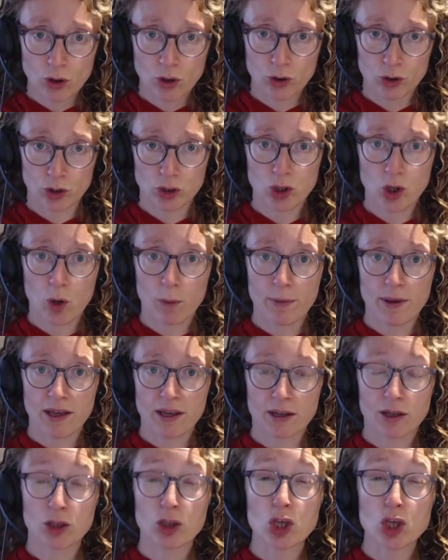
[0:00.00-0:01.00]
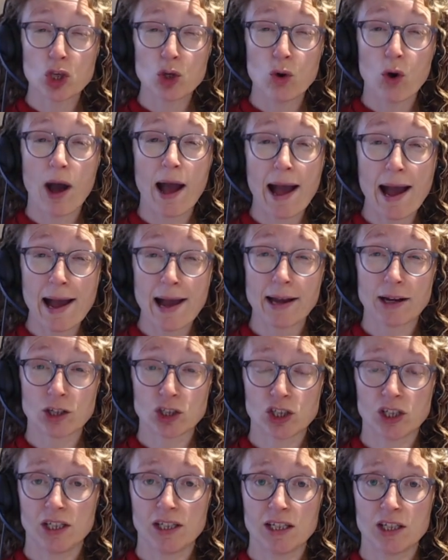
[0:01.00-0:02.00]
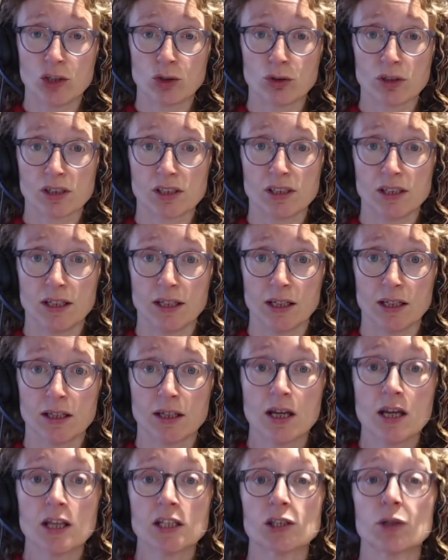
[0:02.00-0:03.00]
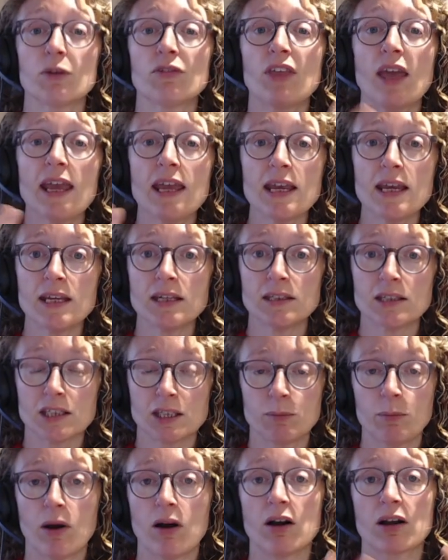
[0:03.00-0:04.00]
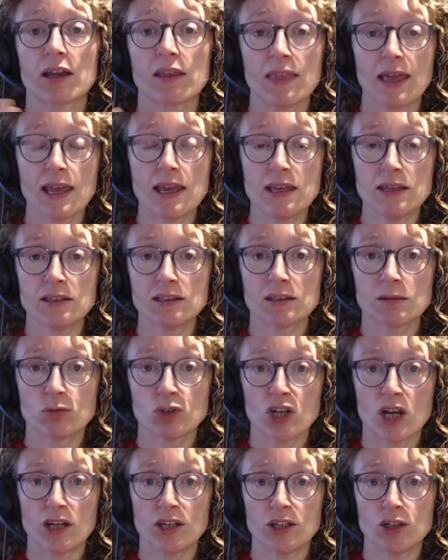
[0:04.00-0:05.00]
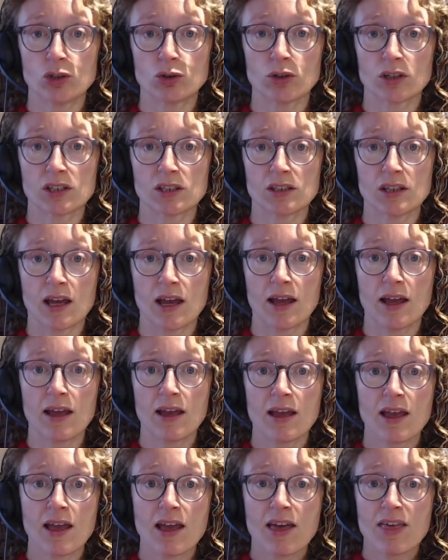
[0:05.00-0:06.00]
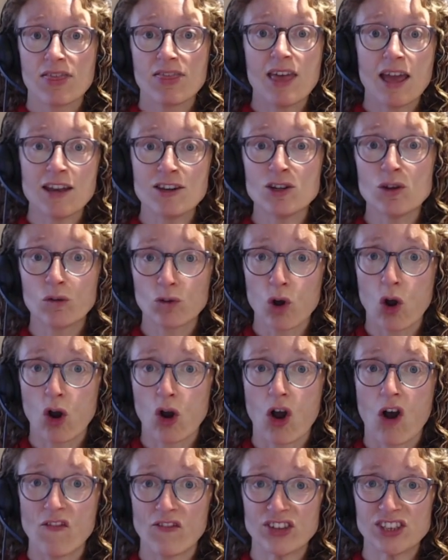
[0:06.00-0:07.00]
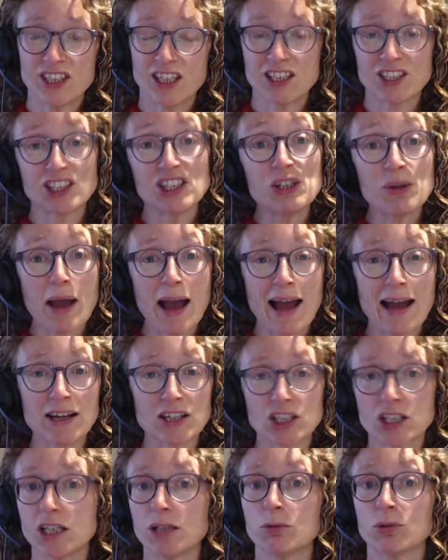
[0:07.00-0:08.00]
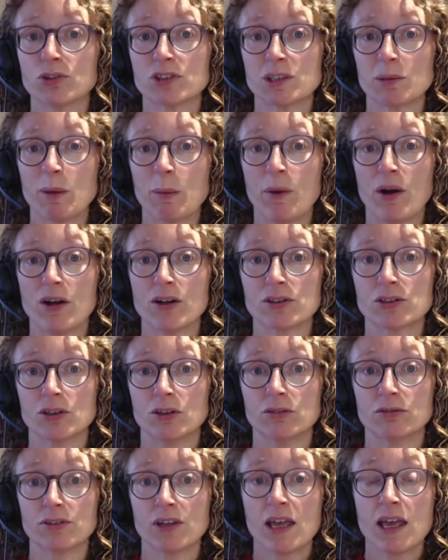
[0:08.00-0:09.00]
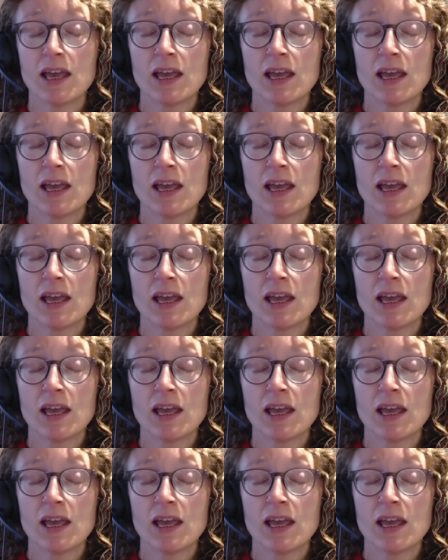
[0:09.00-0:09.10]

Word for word: on a topic that you're actually interested in. So if there is a spark and there is some shared interest there, then you've got a conversation you actually want to be part of.